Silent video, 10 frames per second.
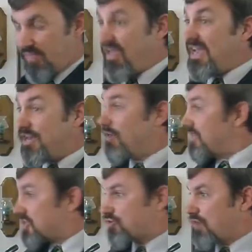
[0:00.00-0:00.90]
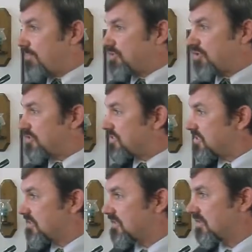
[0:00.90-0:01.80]
They knew the
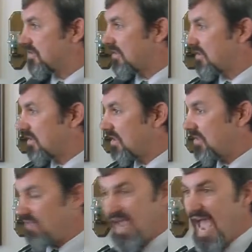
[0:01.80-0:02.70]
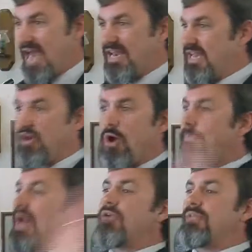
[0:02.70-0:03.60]
scriptures. They, had, they knew
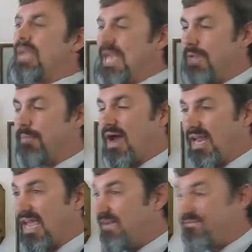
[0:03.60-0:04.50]
it better than anybody.